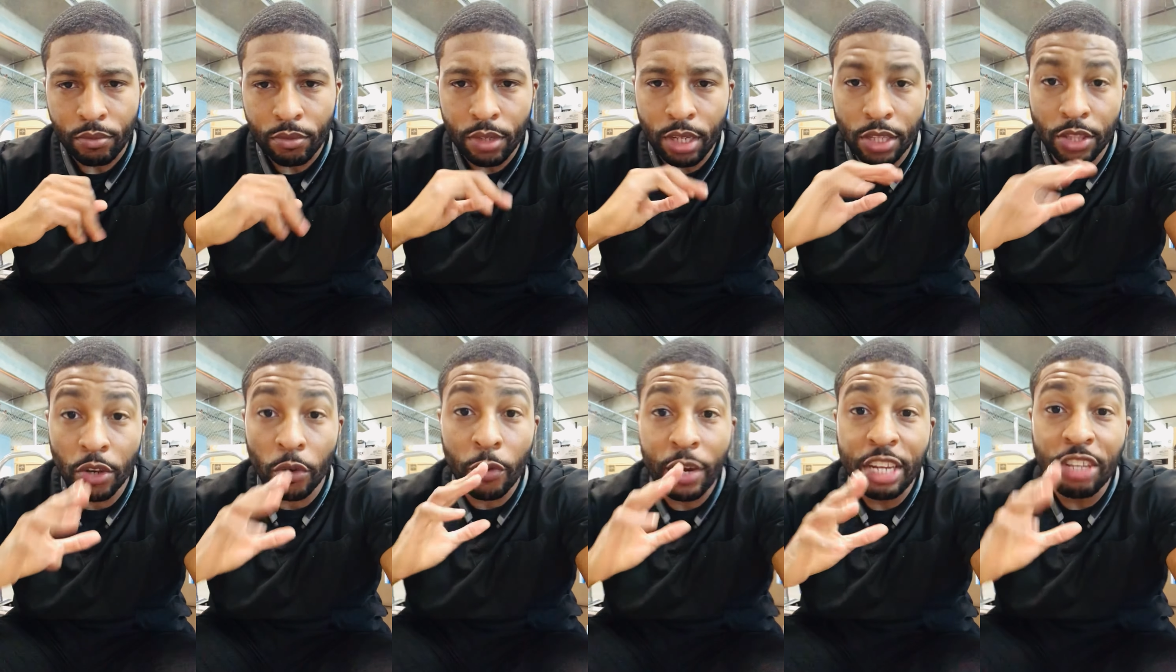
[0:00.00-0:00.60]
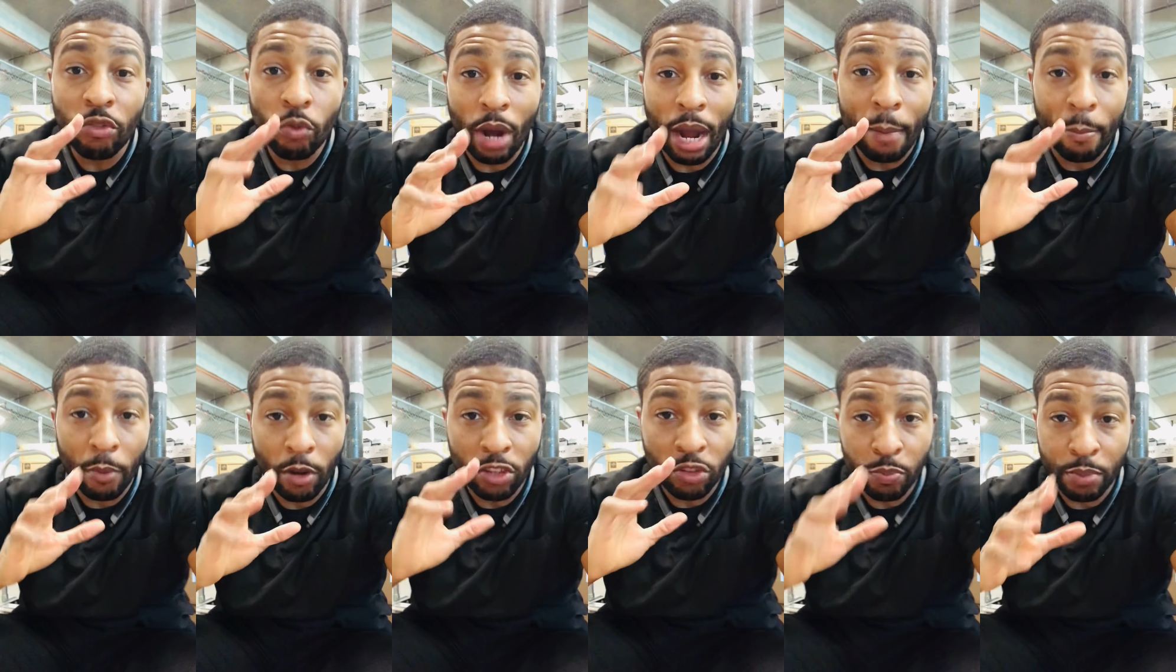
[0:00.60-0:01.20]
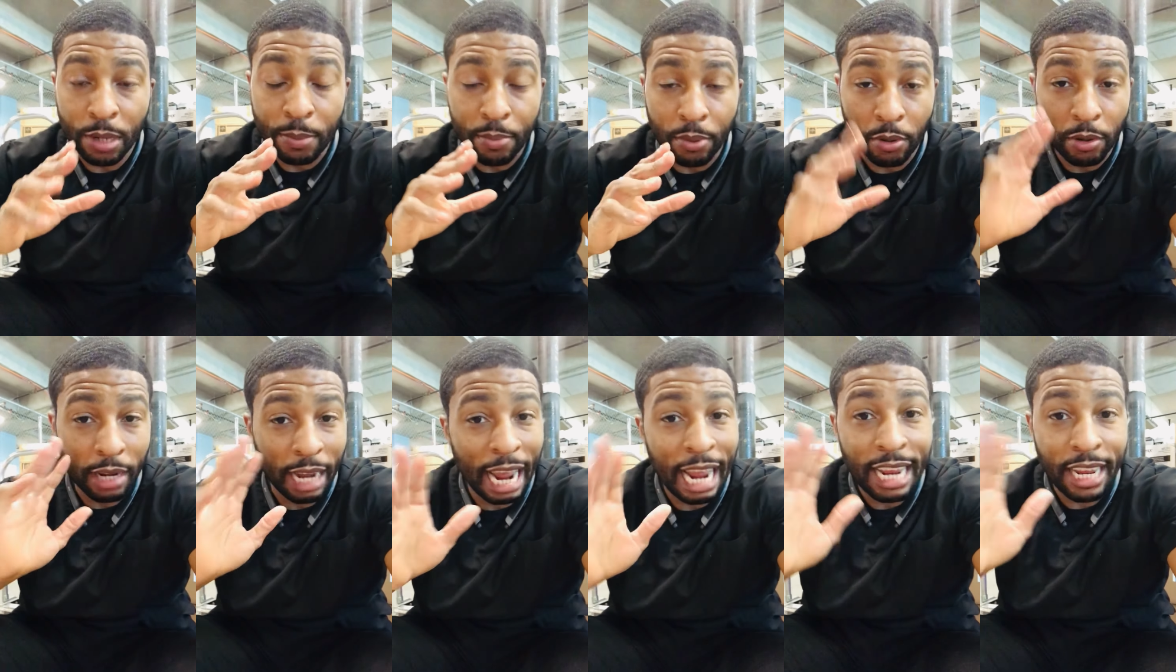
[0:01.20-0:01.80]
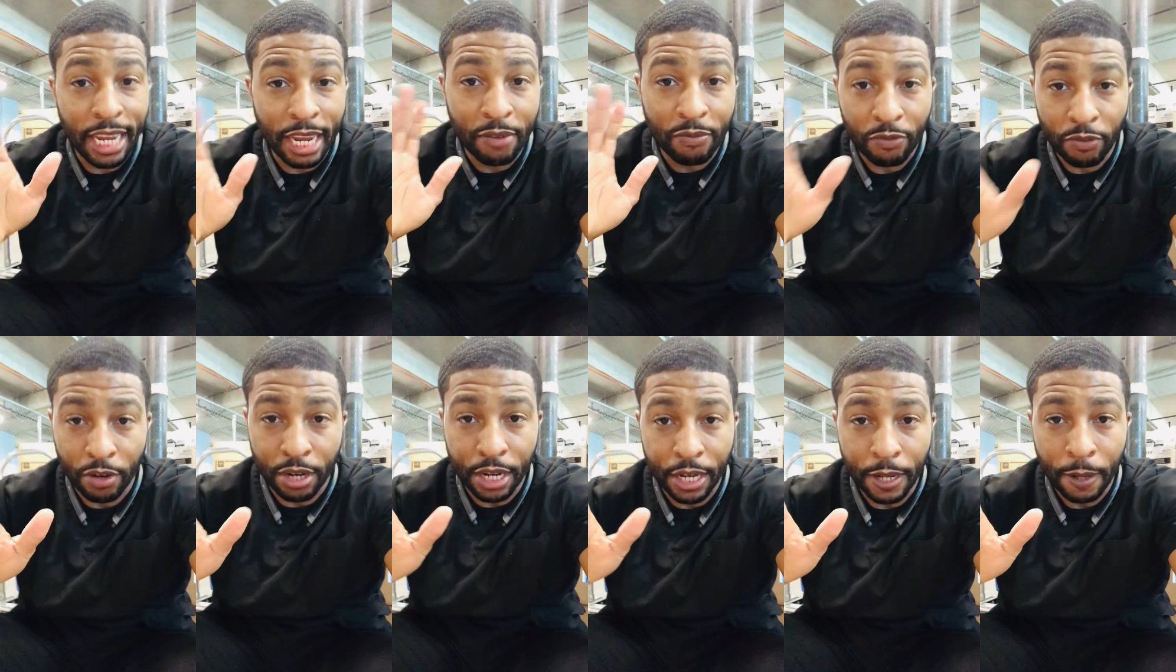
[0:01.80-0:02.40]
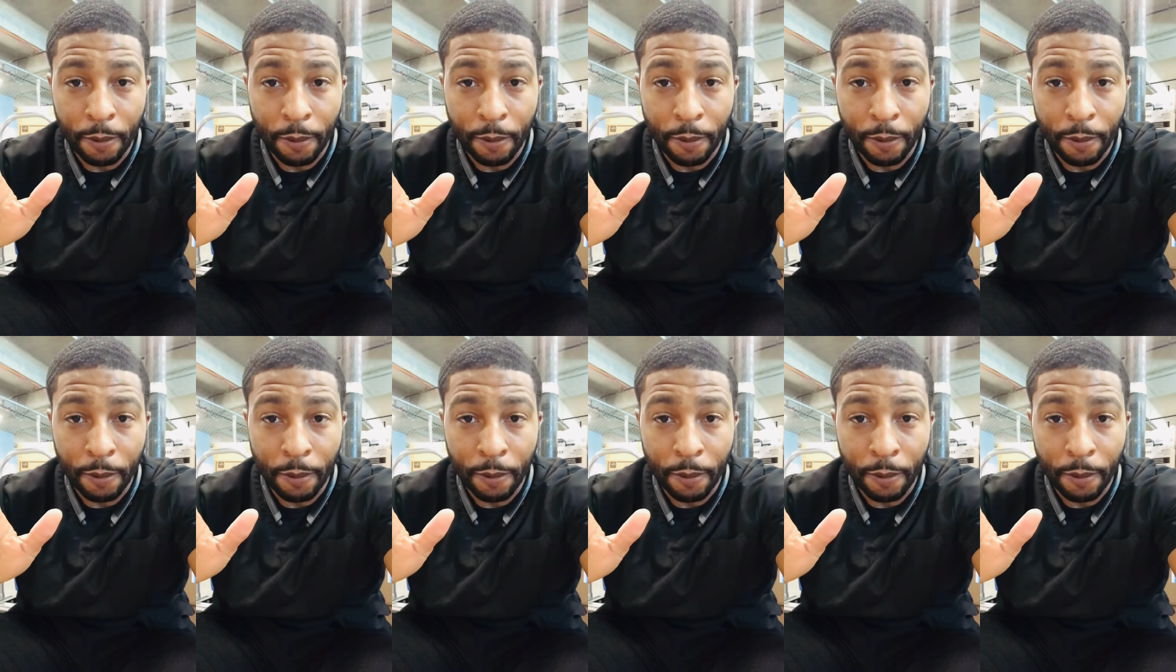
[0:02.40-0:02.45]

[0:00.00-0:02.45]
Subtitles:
The reason why most people can't get free